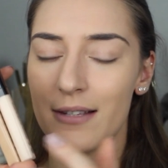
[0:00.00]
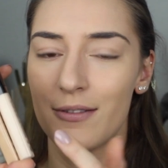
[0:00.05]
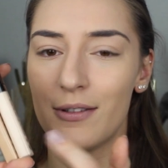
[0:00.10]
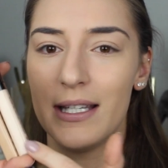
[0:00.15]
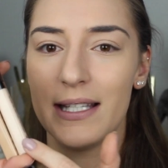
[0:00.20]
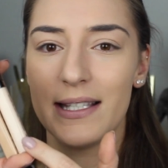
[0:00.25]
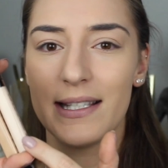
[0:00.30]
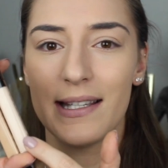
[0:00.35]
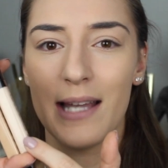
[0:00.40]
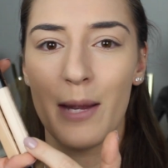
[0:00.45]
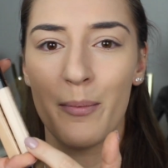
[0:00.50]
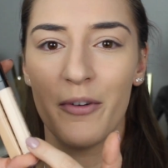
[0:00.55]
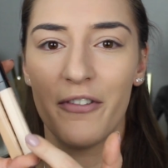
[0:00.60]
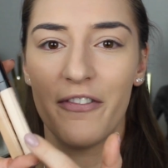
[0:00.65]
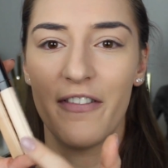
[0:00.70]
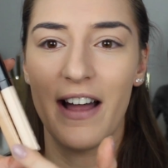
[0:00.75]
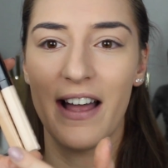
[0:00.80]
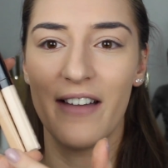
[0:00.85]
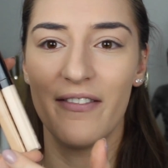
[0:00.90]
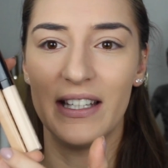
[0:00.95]
So this is number
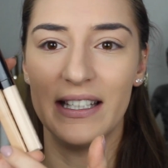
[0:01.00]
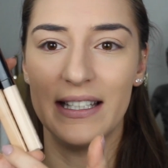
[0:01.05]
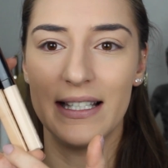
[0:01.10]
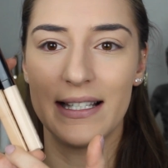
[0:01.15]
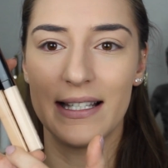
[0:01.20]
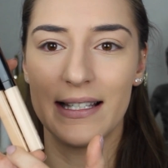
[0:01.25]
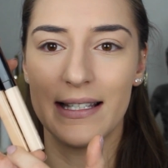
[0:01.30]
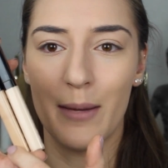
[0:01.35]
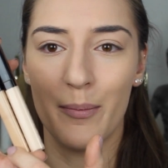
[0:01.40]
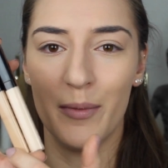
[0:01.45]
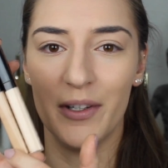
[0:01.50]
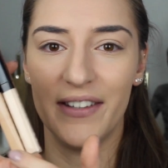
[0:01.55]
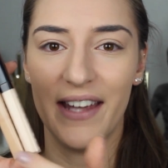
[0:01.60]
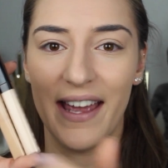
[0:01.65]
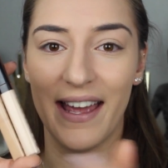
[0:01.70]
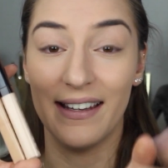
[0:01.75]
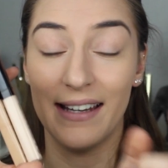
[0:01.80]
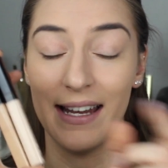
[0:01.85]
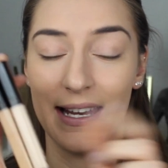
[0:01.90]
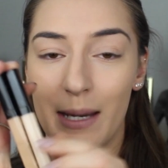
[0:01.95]
5 and this is number
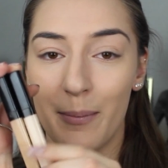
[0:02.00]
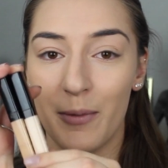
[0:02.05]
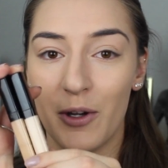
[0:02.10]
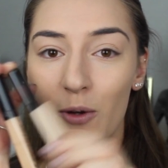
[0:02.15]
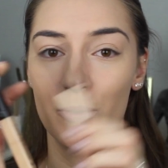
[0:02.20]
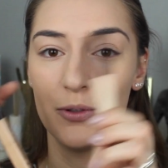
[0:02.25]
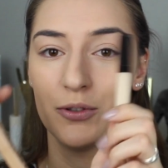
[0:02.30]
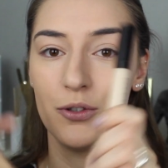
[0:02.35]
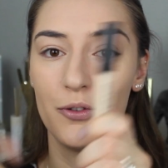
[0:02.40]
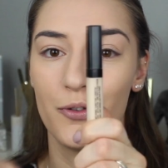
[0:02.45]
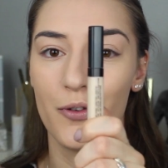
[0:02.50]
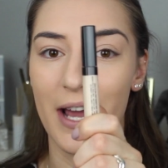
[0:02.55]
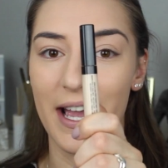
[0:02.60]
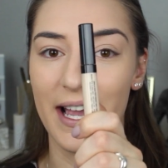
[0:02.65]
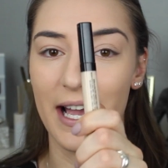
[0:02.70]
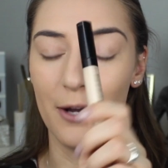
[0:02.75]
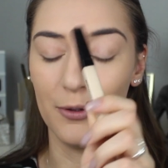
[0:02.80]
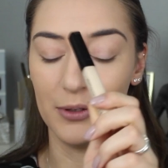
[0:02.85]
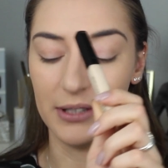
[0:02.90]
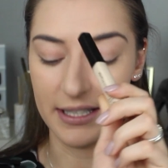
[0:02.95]
10, and I'm going to
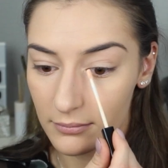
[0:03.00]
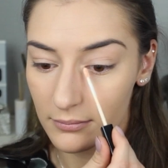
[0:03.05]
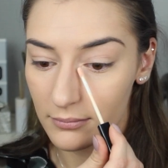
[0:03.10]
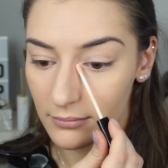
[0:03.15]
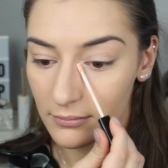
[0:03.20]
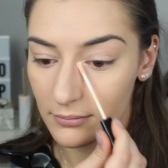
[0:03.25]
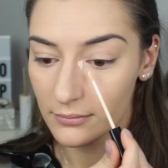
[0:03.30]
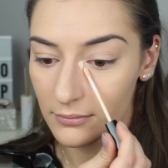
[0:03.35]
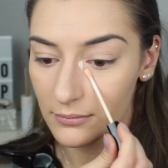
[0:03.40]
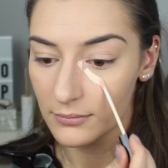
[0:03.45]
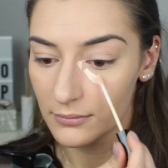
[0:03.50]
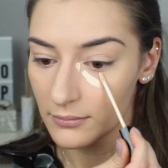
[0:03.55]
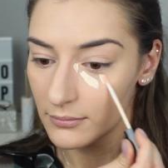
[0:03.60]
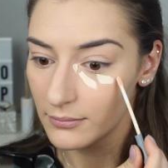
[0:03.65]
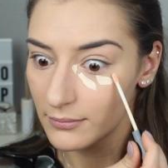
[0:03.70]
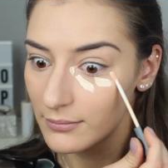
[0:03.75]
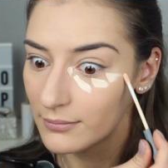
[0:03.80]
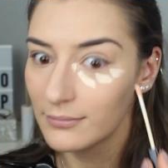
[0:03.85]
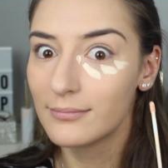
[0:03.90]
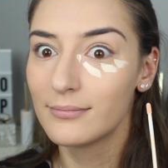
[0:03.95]
try out this new lighter
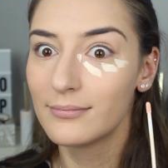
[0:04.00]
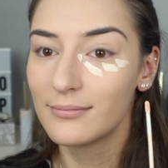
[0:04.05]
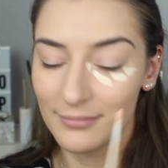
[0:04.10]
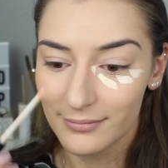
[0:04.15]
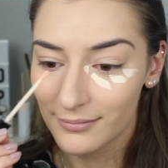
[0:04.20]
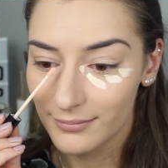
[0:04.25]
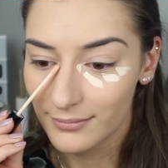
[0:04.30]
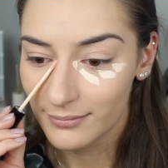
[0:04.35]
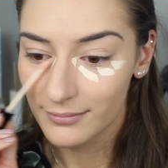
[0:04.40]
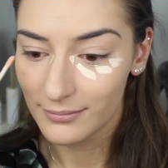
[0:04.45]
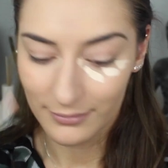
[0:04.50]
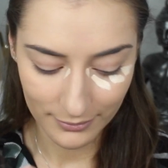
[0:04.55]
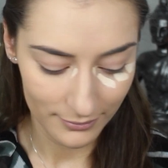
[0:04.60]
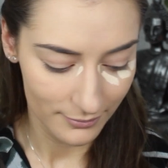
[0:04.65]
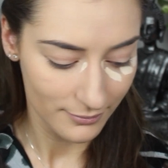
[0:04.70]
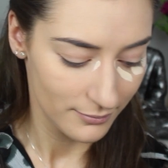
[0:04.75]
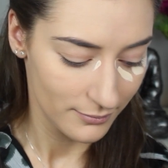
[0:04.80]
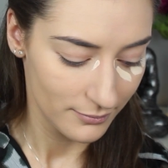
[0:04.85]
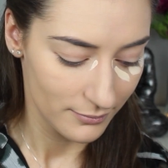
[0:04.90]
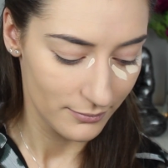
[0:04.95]
shade underneath my
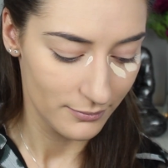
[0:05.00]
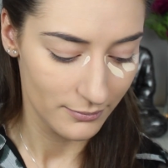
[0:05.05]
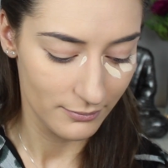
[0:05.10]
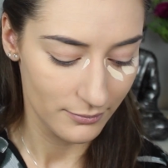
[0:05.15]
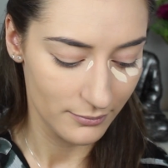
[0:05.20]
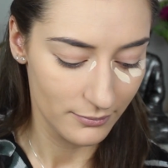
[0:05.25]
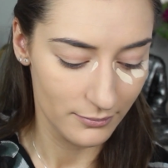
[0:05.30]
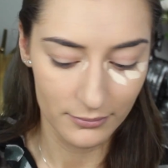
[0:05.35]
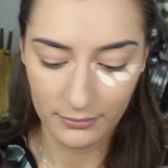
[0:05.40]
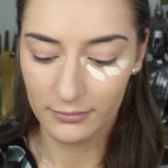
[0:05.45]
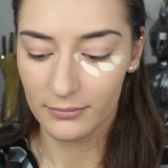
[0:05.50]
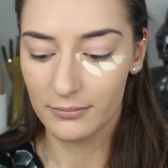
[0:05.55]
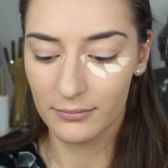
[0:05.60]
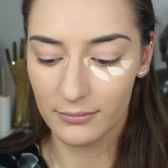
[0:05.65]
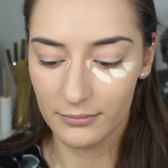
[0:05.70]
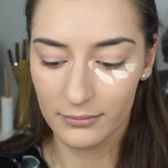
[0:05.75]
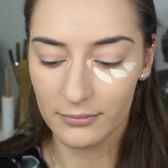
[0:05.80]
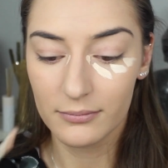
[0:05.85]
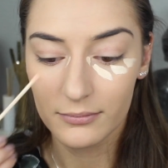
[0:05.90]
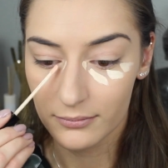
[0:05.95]
eyes, and I'm going to
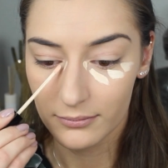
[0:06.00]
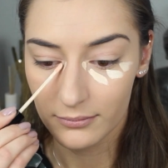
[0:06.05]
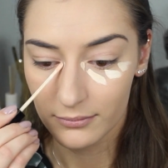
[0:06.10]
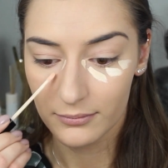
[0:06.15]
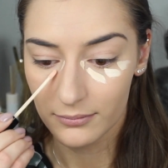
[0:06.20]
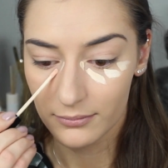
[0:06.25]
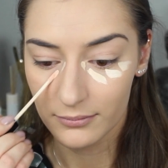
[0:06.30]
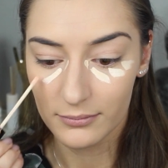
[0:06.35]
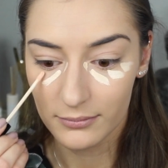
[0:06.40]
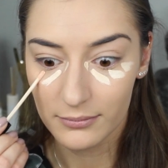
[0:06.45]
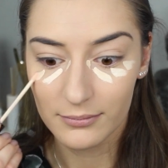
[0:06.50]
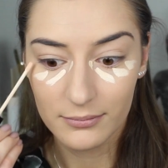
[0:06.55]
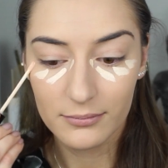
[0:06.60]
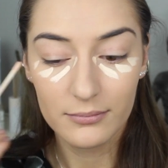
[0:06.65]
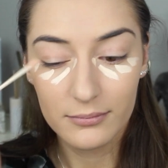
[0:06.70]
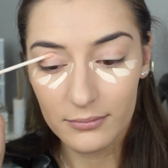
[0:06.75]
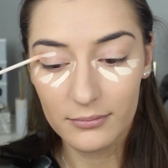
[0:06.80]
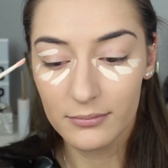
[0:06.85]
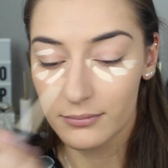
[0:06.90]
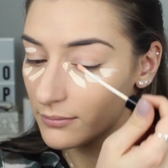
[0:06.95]
apply it with
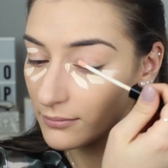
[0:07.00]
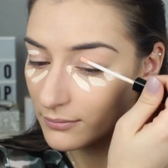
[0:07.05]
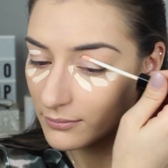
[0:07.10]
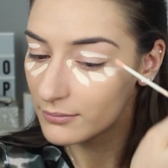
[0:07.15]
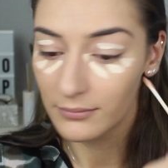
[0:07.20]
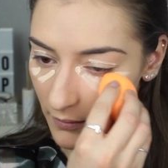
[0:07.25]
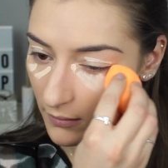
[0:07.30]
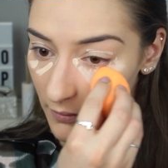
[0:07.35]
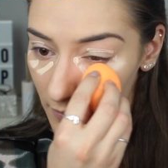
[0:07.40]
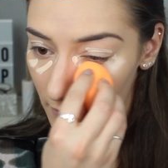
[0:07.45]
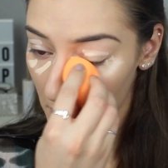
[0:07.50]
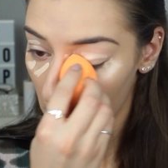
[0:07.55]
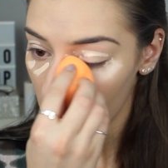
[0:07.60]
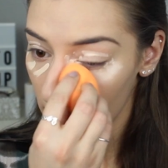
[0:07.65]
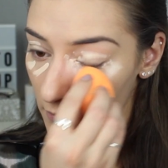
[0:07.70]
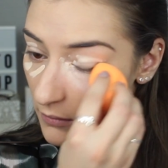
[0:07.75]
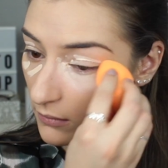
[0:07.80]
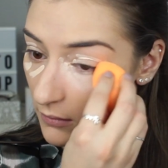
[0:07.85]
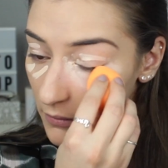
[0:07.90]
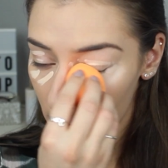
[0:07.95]
the Real Techniques
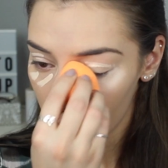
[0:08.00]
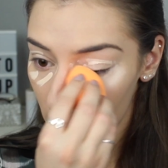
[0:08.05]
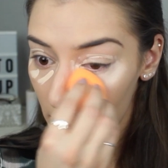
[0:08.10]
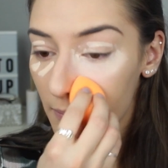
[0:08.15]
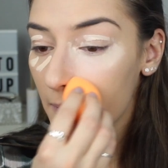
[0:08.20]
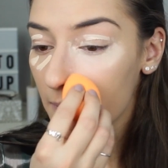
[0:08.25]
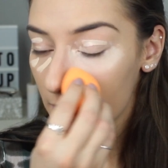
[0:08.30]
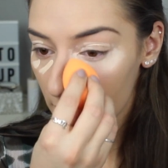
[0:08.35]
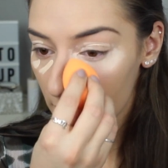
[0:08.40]
beauty sponge.